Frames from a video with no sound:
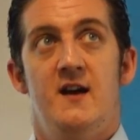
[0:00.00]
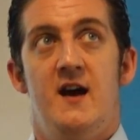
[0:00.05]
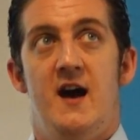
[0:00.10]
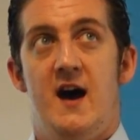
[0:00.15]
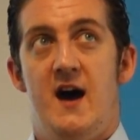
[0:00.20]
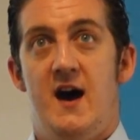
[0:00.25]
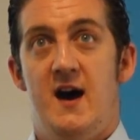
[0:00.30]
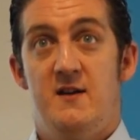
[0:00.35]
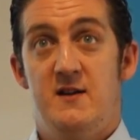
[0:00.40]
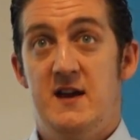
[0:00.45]

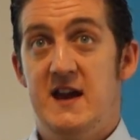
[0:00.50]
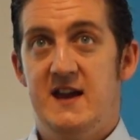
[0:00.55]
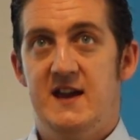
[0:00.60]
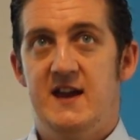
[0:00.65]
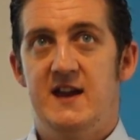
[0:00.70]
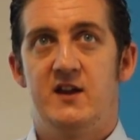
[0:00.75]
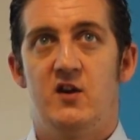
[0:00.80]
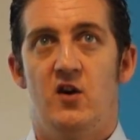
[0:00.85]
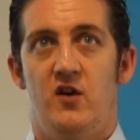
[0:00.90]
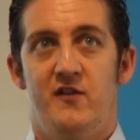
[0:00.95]

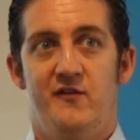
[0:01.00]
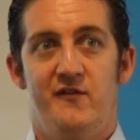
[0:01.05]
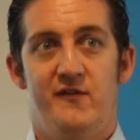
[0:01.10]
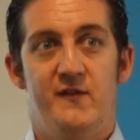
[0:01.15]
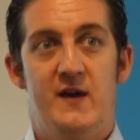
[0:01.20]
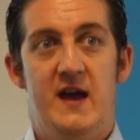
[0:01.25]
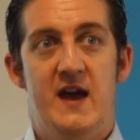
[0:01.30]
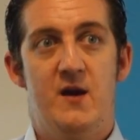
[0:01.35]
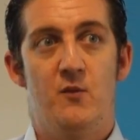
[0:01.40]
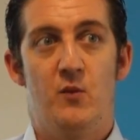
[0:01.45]
it kind of,
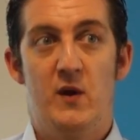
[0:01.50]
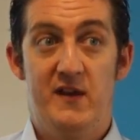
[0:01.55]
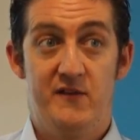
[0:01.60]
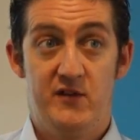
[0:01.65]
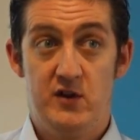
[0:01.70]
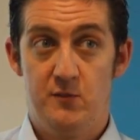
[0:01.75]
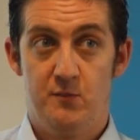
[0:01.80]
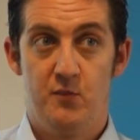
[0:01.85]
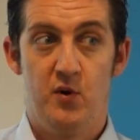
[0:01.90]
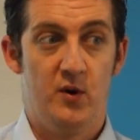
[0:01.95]
whenever
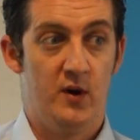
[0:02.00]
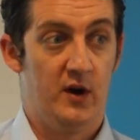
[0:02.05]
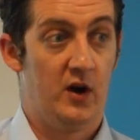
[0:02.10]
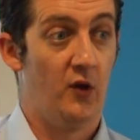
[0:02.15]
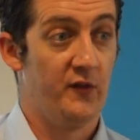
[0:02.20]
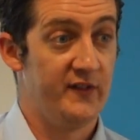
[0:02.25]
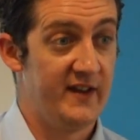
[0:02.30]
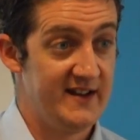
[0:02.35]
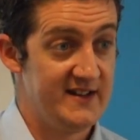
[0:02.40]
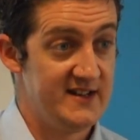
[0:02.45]
you put a
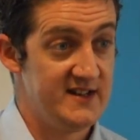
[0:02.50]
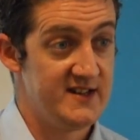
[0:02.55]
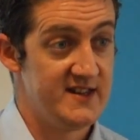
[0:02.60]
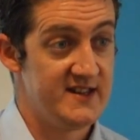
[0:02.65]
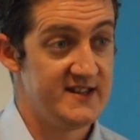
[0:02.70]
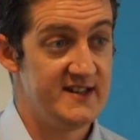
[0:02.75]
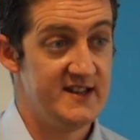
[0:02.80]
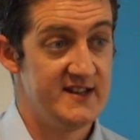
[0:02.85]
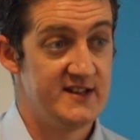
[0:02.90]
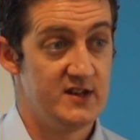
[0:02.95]
contact into the
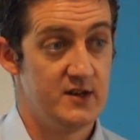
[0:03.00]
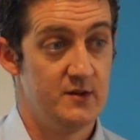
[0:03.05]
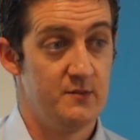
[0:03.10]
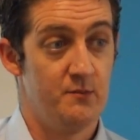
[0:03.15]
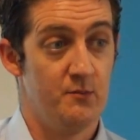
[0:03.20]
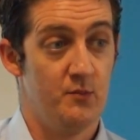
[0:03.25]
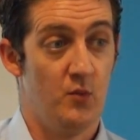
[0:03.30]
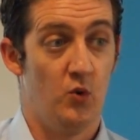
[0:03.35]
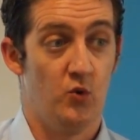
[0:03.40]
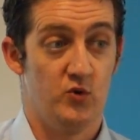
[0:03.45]

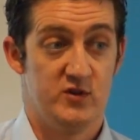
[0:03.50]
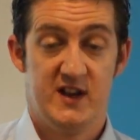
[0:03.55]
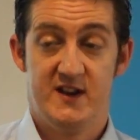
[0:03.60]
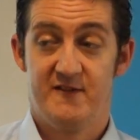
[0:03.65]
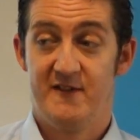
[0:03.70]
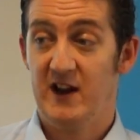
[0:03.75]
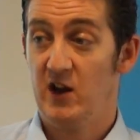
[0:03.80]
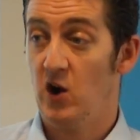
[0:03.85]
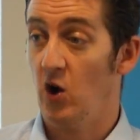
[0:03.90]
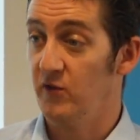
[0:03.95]
system or
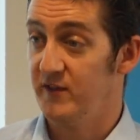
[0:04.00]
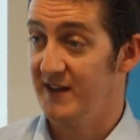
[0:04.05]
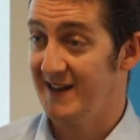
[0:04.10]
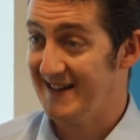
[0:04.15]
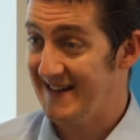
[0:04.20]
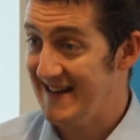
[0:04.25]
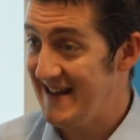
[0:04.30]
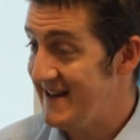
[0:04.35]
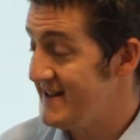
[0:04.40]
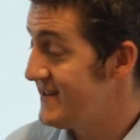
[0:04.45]
generate a contact
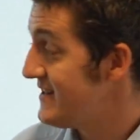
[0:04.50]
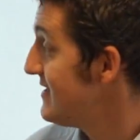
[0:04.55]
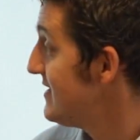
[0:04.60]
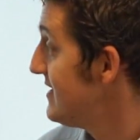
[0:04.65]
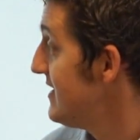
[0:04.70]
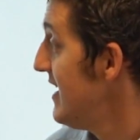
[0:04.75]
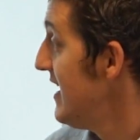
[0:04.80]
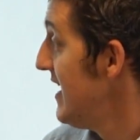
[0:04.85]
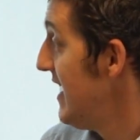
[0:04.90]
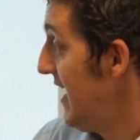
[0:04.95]

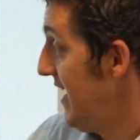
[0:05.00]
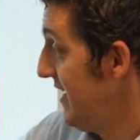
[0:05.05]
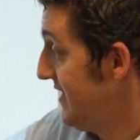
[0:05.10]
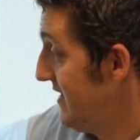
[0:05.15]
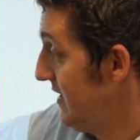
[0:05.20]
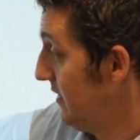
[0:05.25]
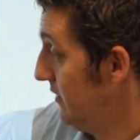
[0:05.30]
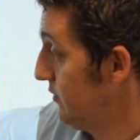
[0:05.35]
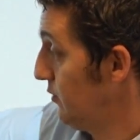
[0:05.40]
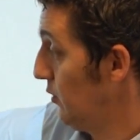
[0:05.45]
list, it
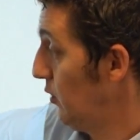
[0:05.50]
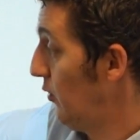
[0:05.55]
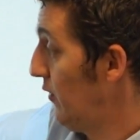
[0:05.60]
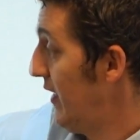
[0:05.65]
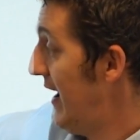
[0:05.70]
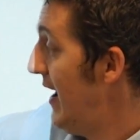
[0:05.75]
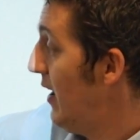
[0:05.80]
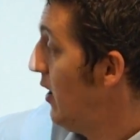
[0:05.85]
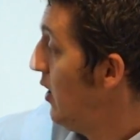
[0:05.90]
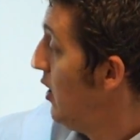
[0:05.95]
deals with all
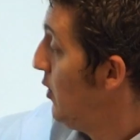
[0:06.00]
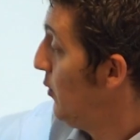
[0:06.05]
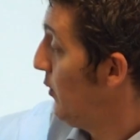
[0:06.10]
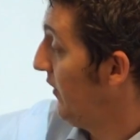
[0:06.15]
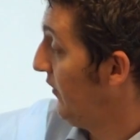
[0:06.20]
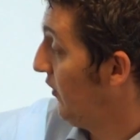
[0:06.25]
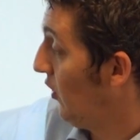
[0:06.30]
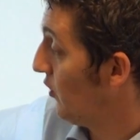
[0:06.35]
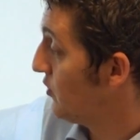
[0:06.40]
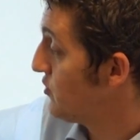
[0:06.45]
that.
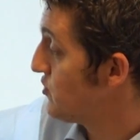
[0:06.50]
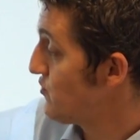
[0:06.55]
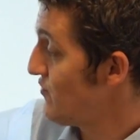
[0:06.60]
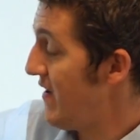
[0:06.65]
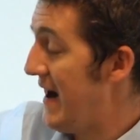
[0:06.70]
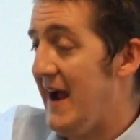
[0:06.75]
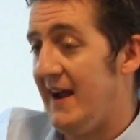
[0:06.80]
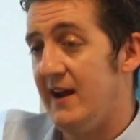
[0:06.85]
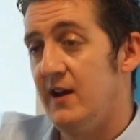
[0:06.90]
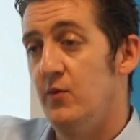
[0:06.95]
We've got
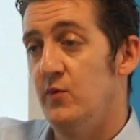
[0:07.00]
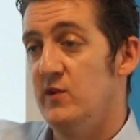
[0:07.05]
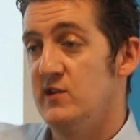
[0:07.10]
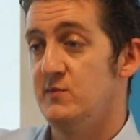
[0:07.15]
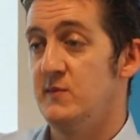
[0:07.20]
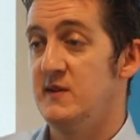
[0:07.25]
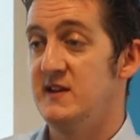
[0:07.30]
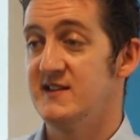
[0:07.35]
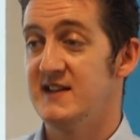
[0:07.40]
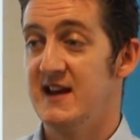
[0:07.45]
track, which
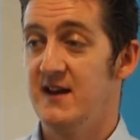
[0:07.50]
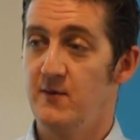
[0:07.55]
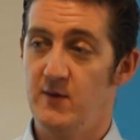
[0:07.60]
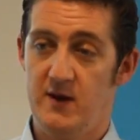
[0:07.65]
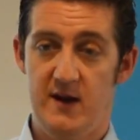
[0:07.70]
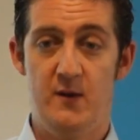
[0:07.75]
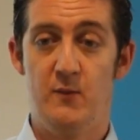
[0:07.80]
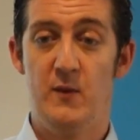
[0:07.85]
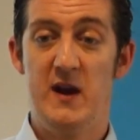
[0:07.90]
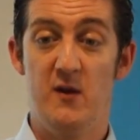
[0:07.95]
means that
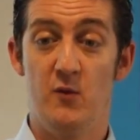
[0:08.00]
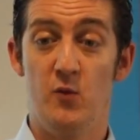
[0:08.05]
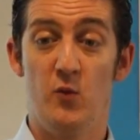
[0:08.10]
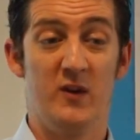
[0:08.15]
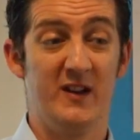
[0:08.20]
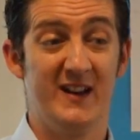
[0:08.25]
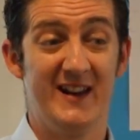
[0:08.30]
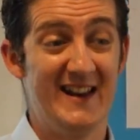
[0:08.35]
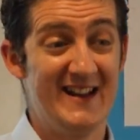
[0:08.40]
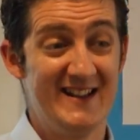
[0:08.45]
when
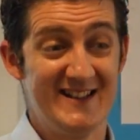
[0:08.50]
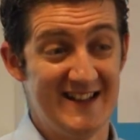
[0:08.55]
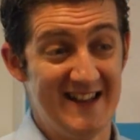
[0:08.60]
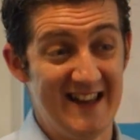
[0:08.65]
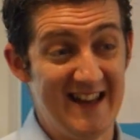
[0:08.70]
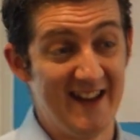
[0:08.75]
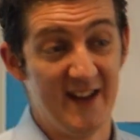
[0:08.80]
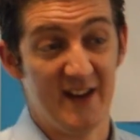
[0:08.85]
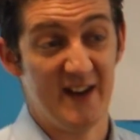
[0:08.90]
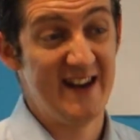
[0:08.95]
everyone clicks a
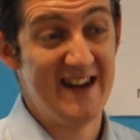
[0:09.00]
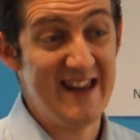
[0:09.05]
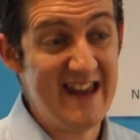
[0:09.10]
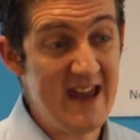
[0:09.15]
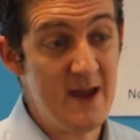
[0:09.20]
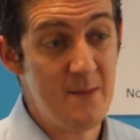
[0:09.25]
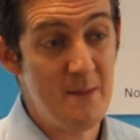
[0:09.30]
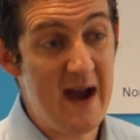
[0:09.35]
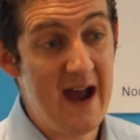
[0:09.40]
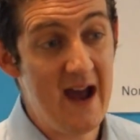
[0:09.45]
link in an
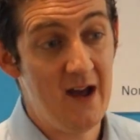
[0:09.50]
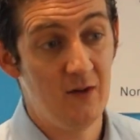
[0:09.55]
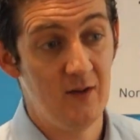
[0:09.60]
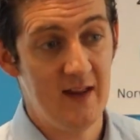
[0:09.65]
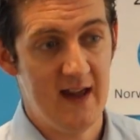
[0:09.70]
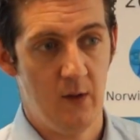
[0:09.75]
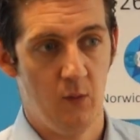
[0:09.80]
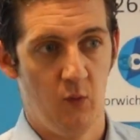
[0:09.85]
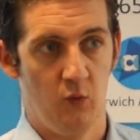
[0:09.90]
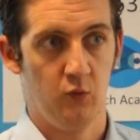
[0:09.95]
email,
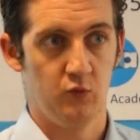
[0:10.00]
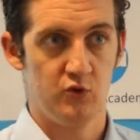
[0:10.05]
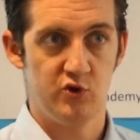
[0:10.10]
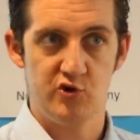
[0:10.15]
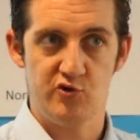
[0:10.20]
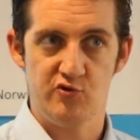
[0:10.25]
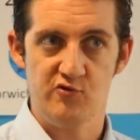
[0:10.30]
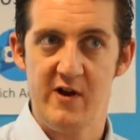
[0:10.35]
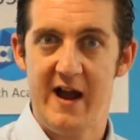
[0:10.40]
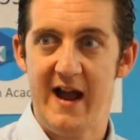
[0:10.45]
it will
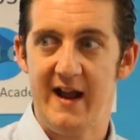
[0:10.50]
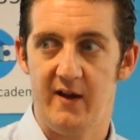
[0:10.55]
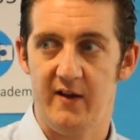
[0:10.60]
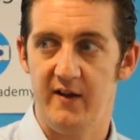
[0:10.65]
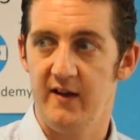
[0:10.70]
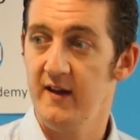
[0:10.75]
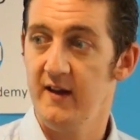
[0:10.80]
track